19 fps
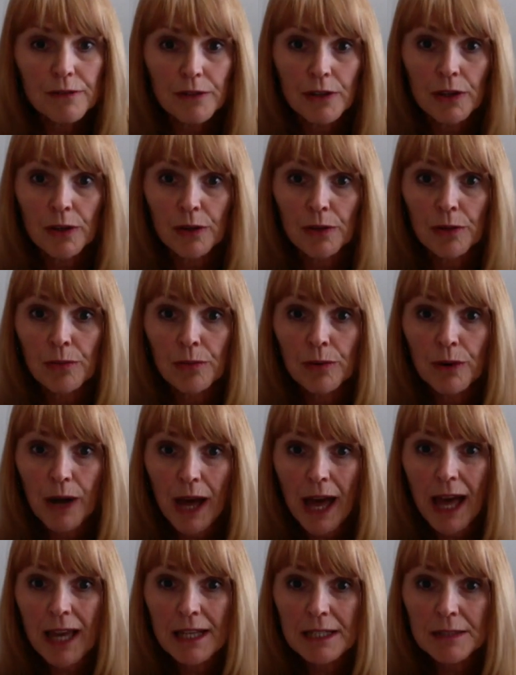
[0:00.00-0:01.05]
you will
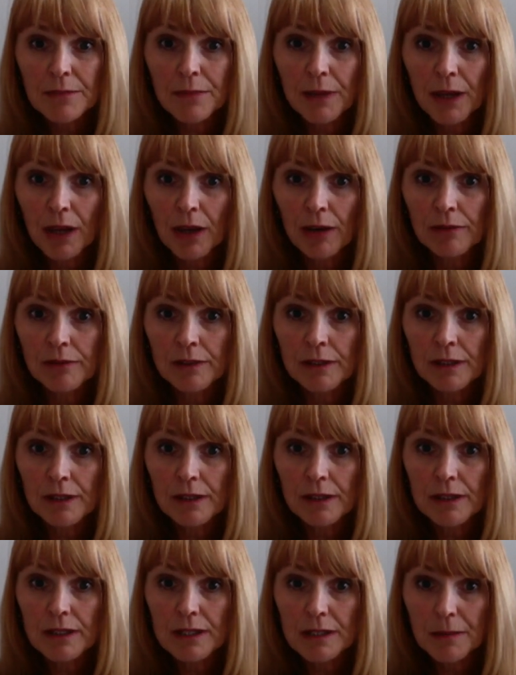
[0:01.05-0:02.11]
hand me over
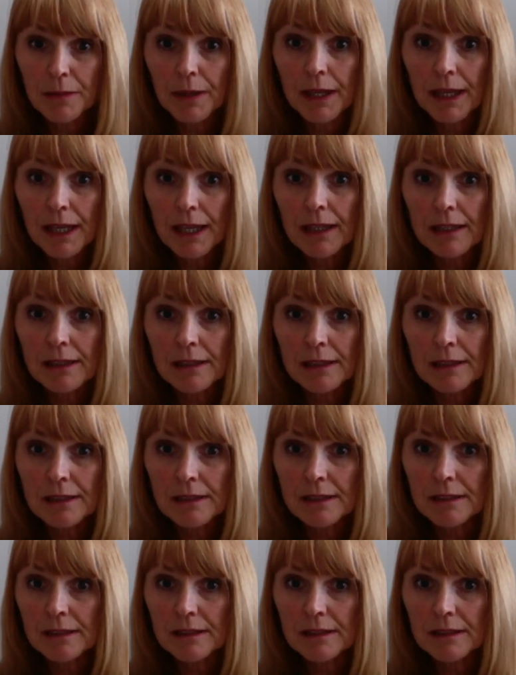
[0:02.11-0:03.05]
to be killed."